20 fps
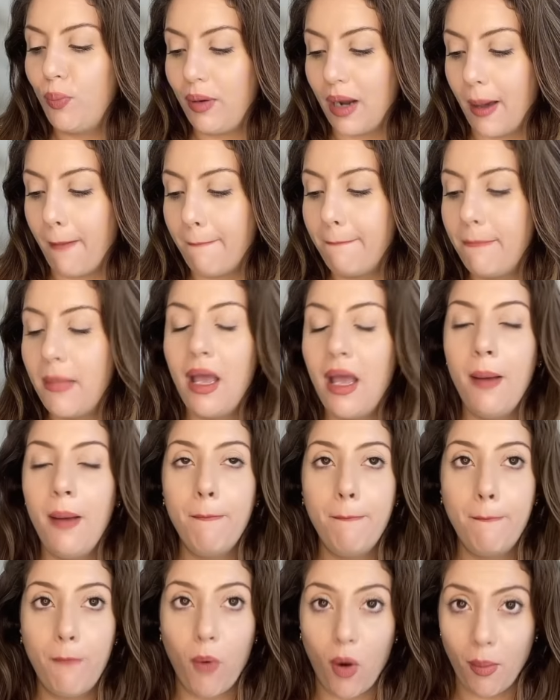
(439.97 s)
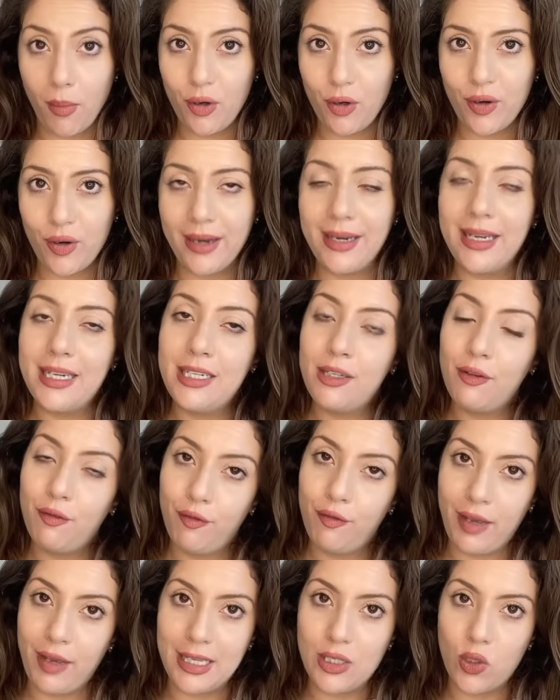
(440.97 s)
Plum Pomegranate
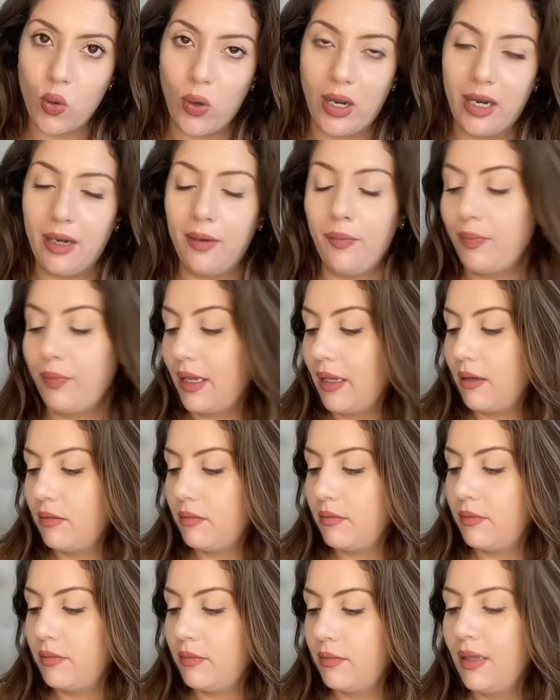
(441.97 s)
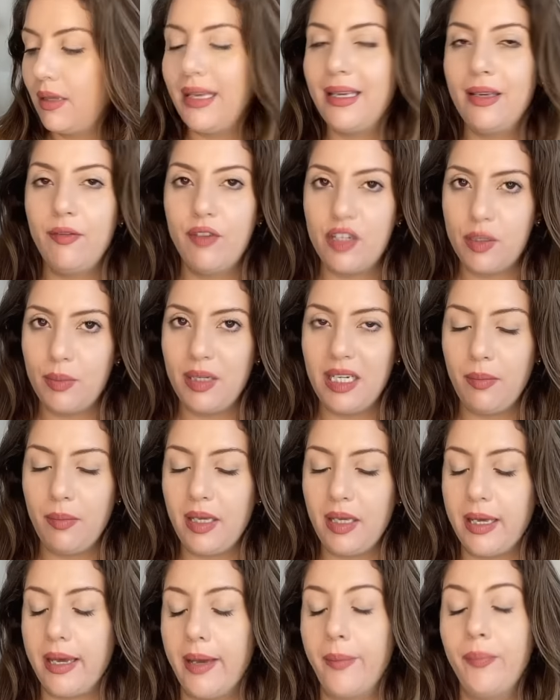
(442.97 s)
Face Oil. Vitamin E
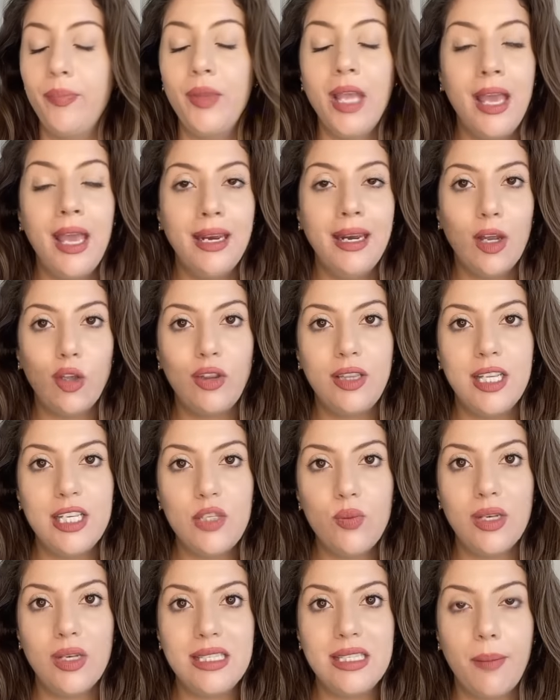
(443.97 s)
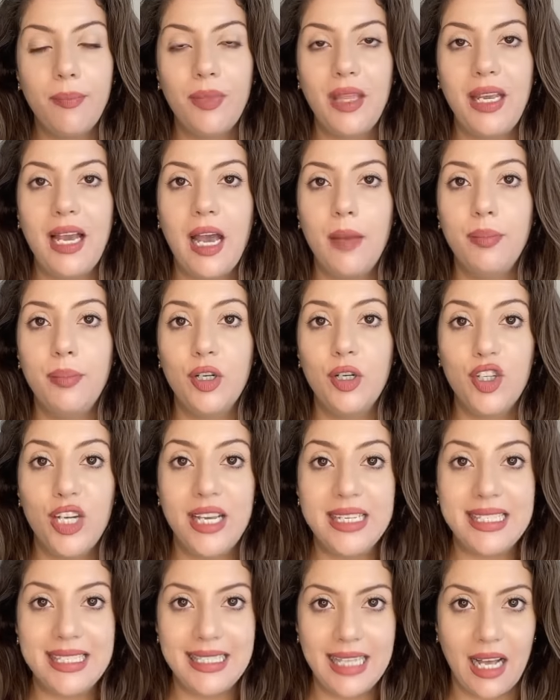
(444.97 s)
bhi hai. Now this was something I
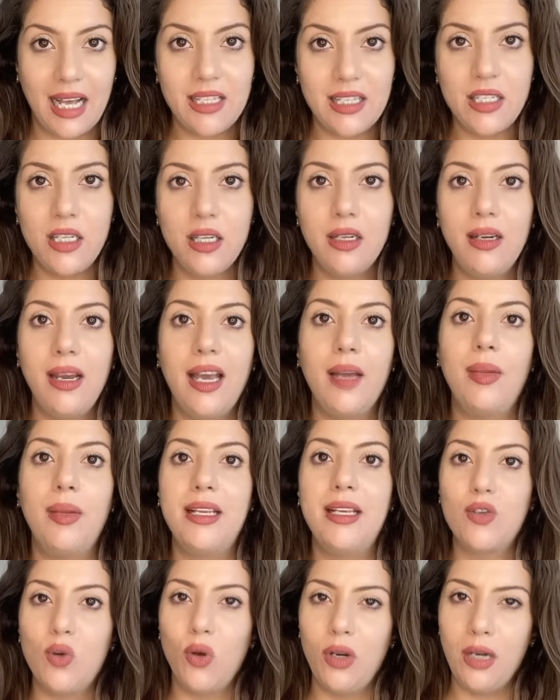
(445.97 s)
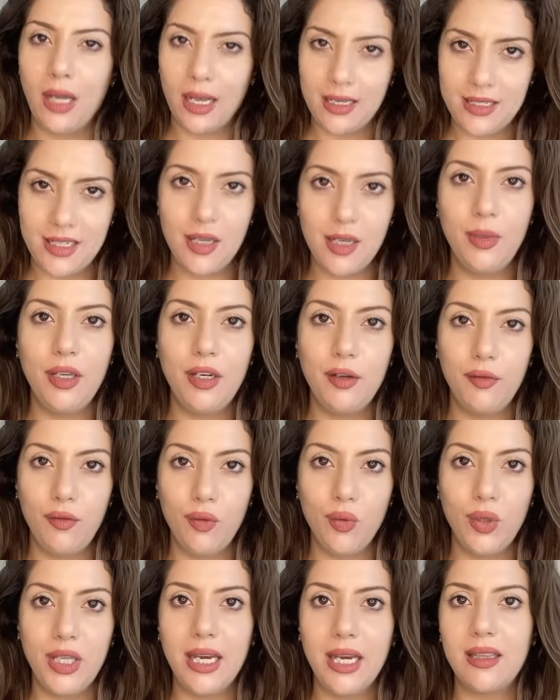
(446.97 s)
purchased last year, and maine isko last year bhi review
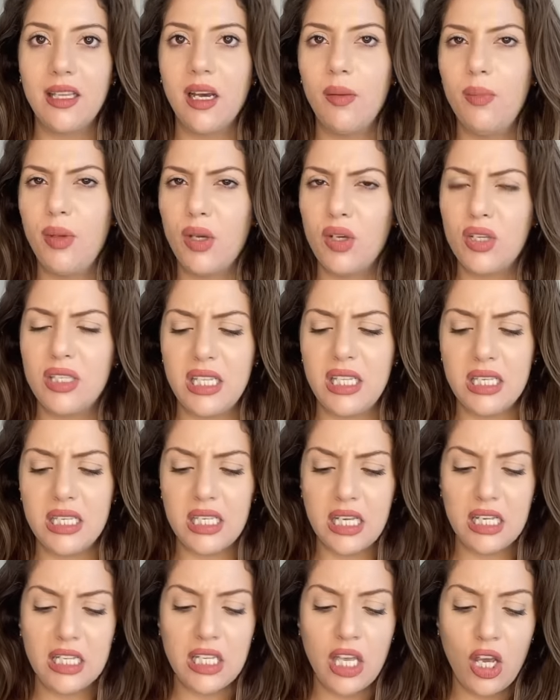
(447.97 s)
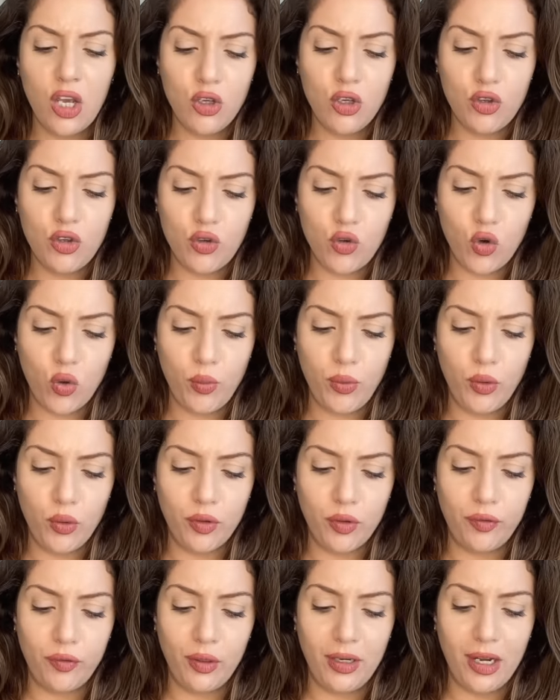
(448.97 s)
kiya tha, because this is so
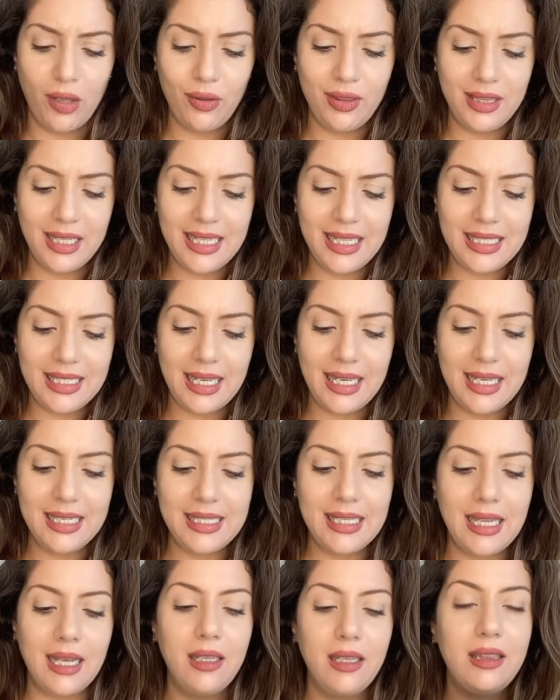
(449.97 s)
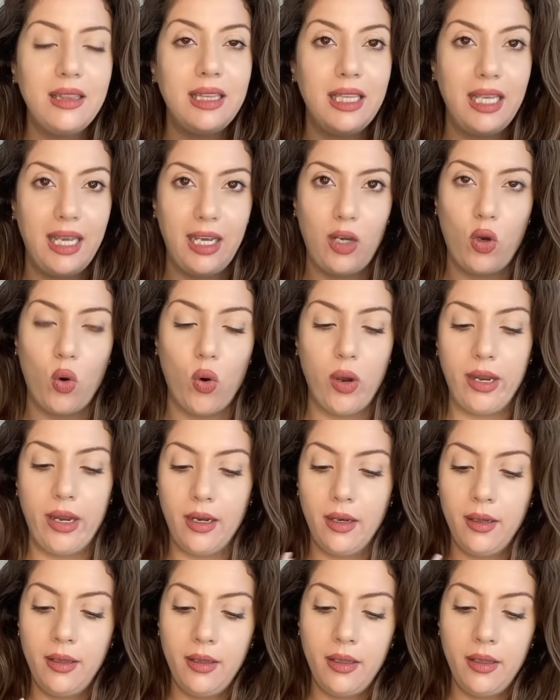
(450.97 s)
beautiful. Now this is a thick oil.